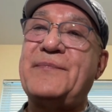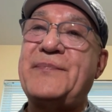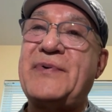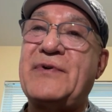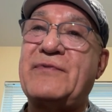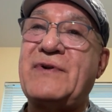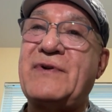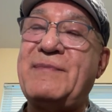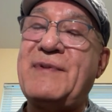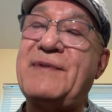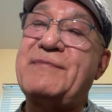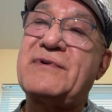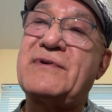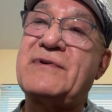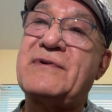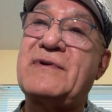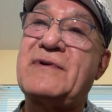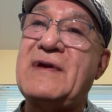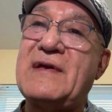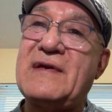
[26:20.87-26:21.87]
But
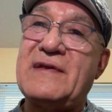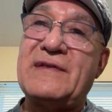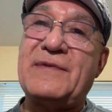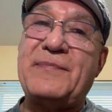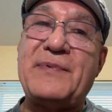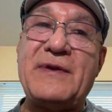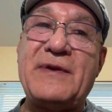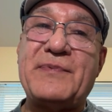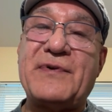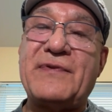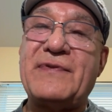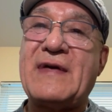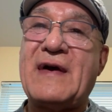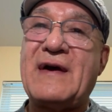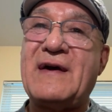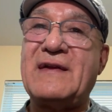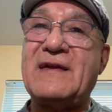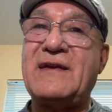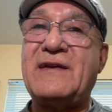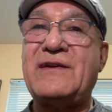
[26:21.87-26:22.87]
remember, the people
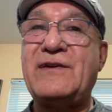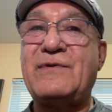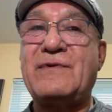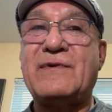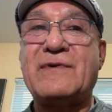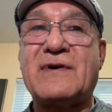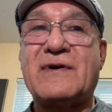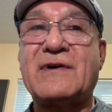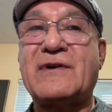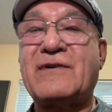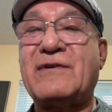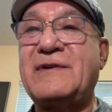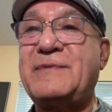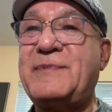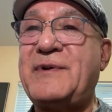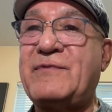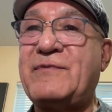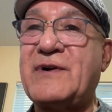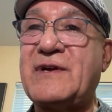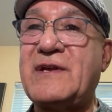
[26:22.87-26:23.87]
that you are going
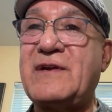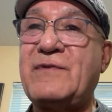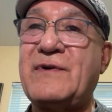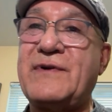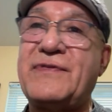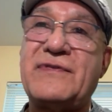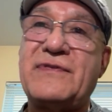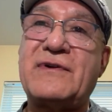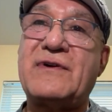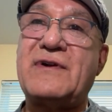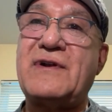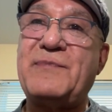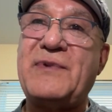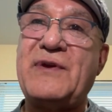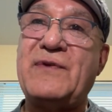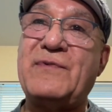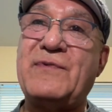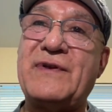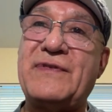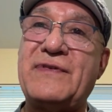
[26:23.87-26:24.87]
to be working with, they're going to
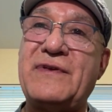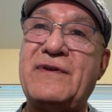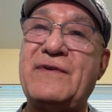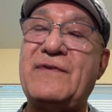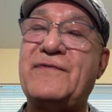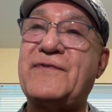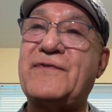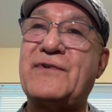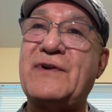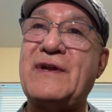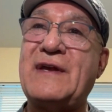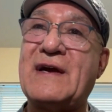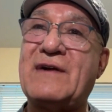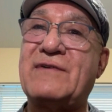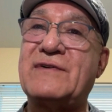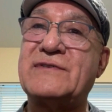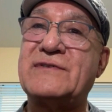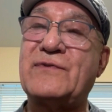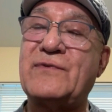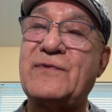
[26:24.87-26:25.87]
be with you 40
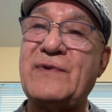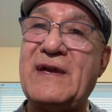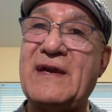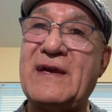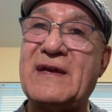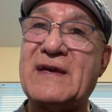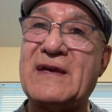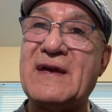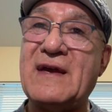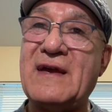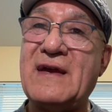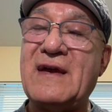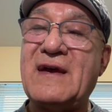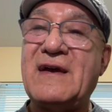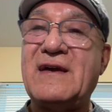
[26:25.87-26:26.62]
hours a week.